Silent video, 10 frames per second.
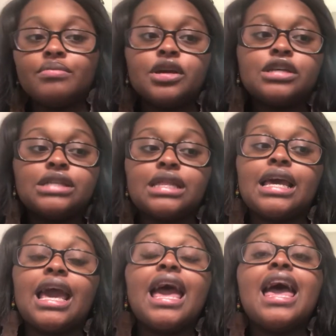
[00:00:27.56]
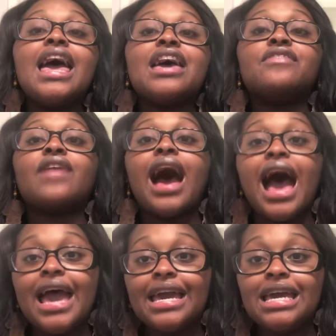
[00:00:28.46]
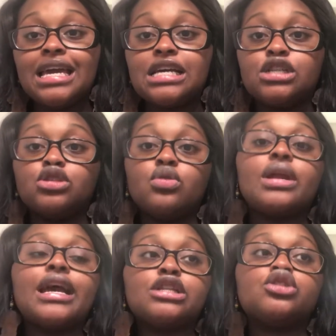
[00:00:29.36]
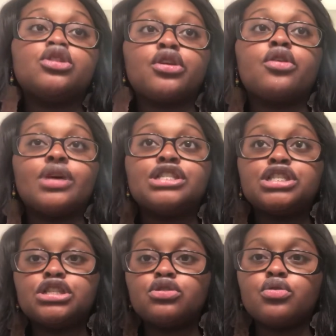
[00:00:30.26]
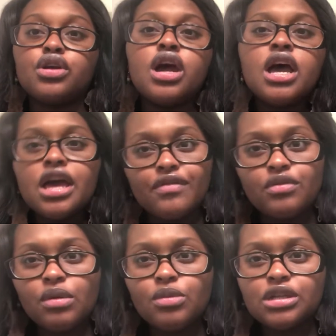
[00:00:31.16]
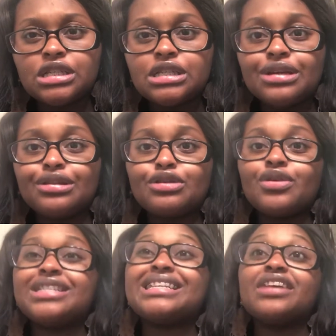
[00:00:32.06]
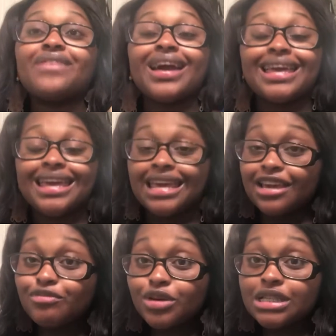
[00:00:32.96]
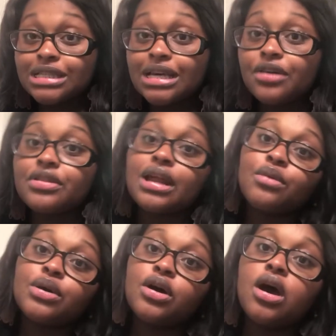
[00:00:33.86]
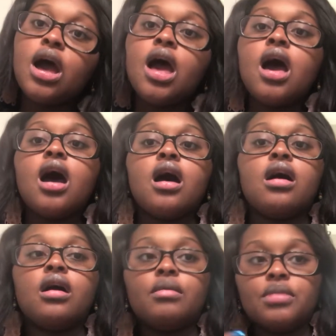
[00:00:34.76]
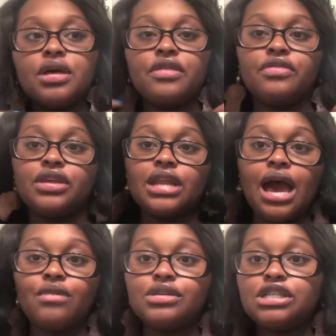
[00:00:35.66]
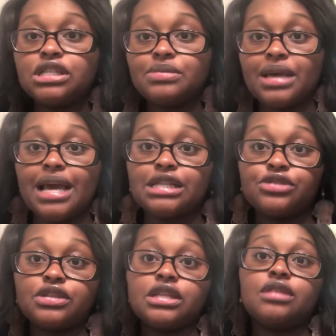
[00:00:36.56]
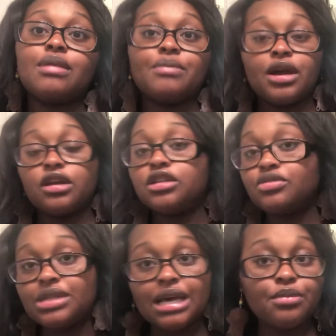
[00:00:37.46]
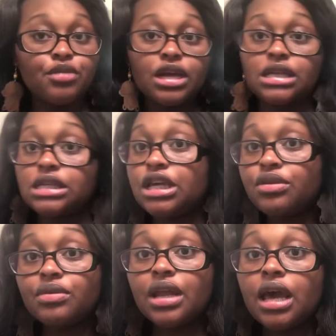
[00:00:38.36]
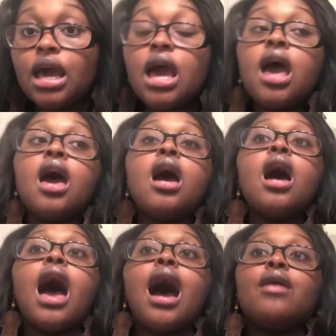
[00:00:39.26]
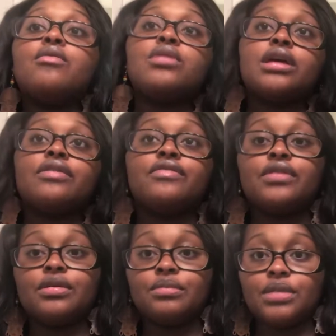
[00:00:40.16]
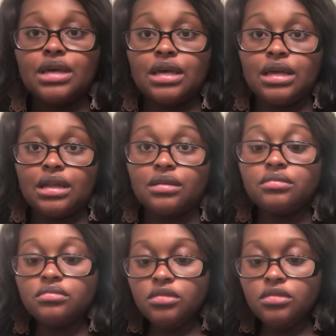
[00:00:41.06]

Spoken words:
Here's the thing. If I don't answer your question, or if you want more detail on the question, if I can give more detail, then I will. Then I would just be answering them. I'm not going to do a second pregnancy Q&A. I will give them in